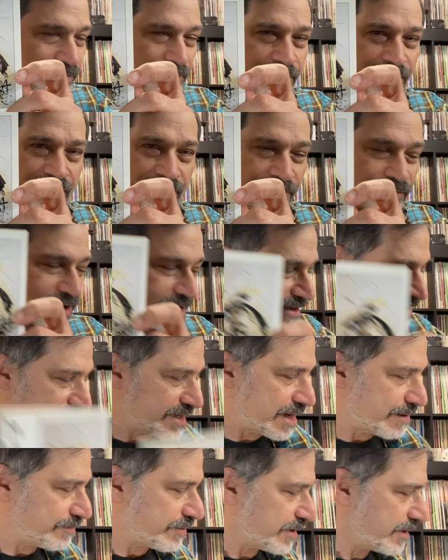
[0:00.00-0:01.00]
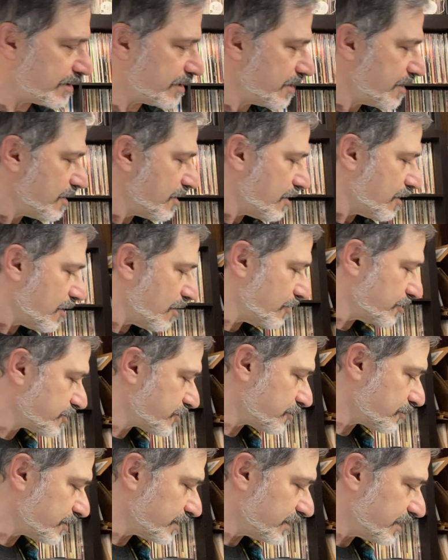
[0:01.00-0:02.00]
by Frank Zappa,
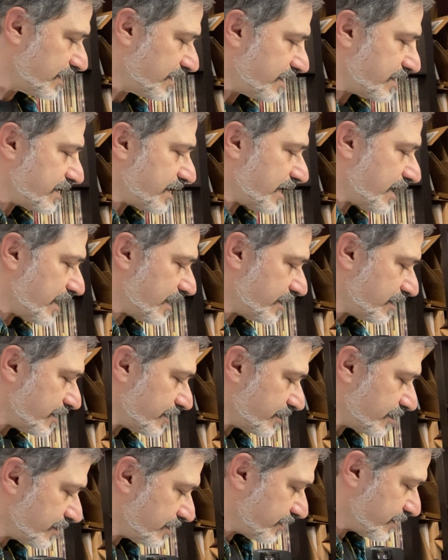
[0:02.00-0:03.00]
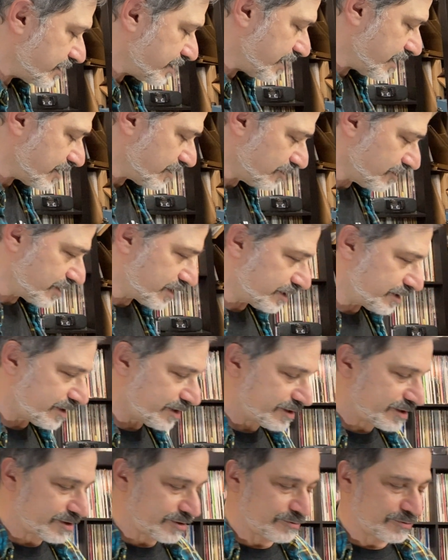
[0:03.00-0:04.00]
also released. And take a look at
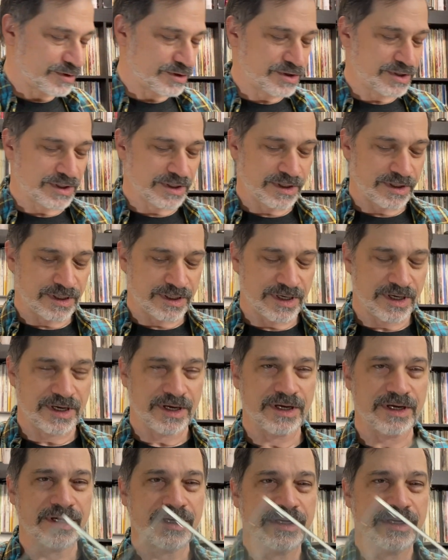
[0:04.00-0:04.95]
this original